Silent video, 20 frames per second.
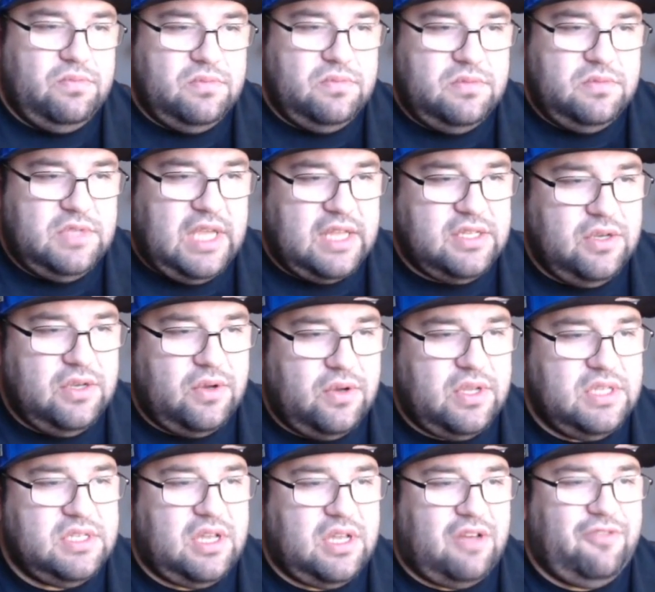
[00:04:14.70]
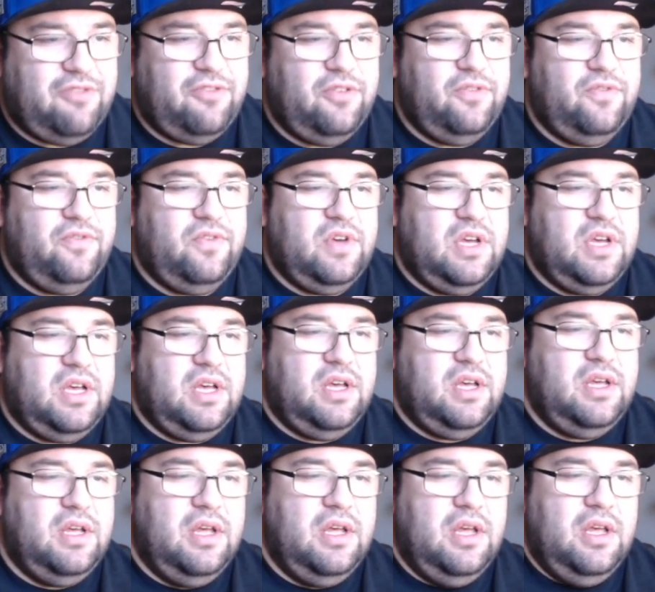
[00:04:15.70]
take tokens off
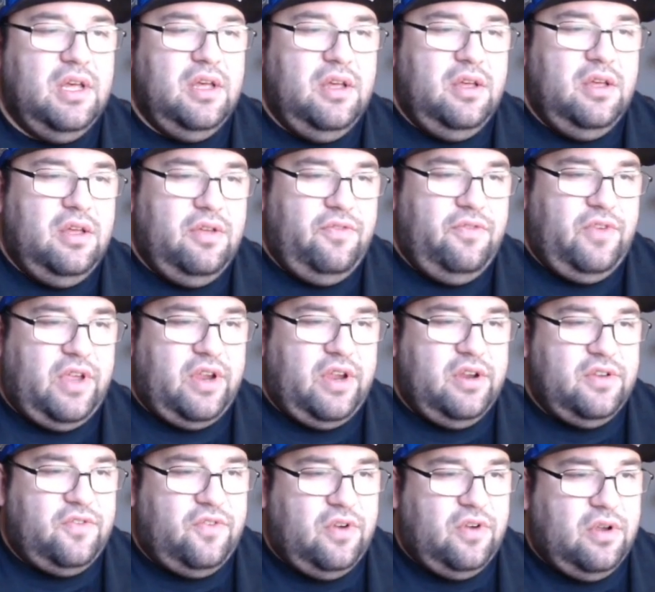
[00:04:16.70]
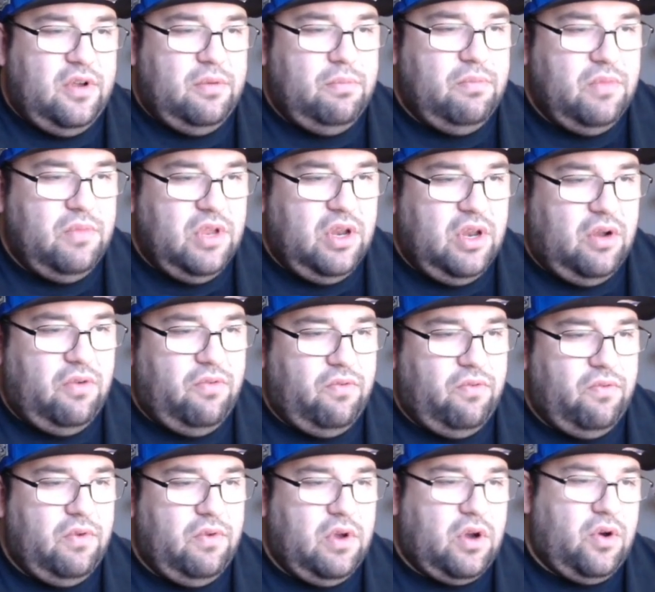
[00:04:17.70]
of figures from
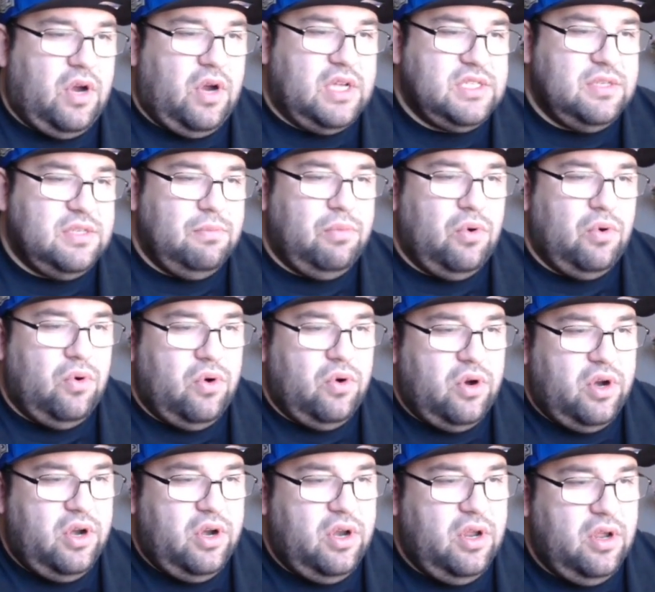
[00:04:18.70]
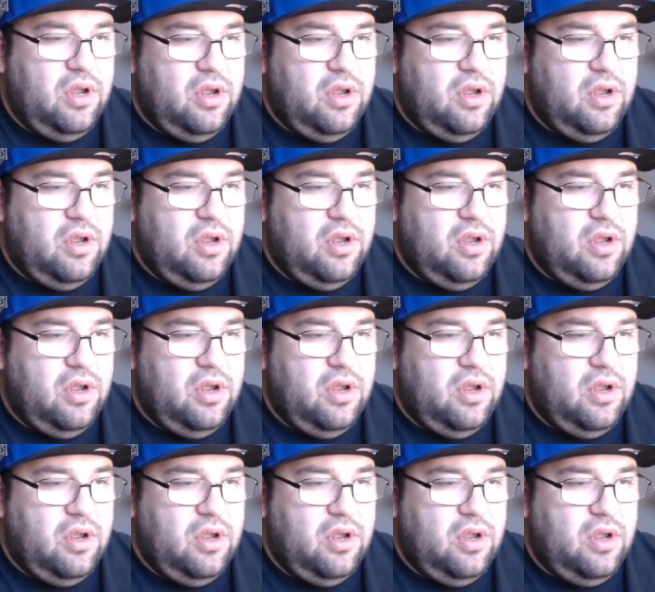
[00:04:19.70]
across the board,